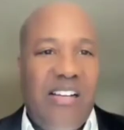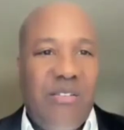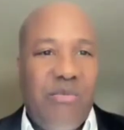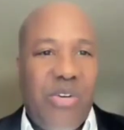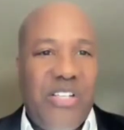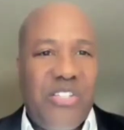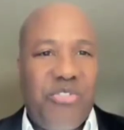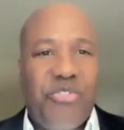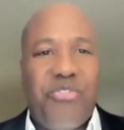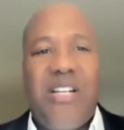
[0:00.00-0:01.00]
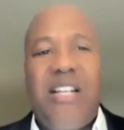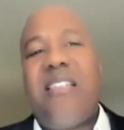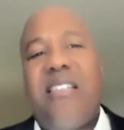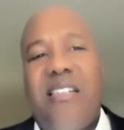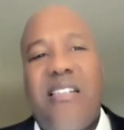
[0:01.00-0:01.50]
what is a
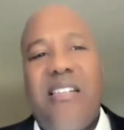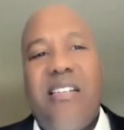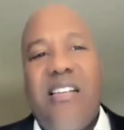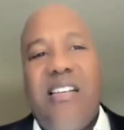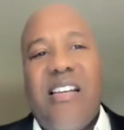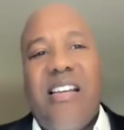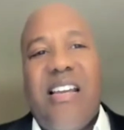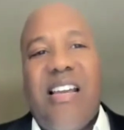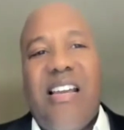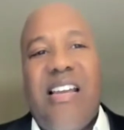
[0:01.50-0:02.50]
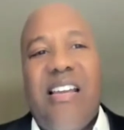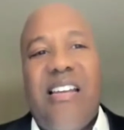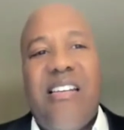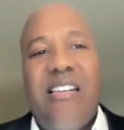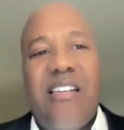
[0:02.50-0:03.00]
trust?
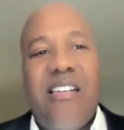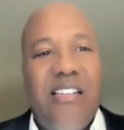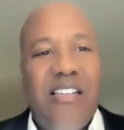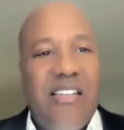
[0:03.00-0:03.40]
And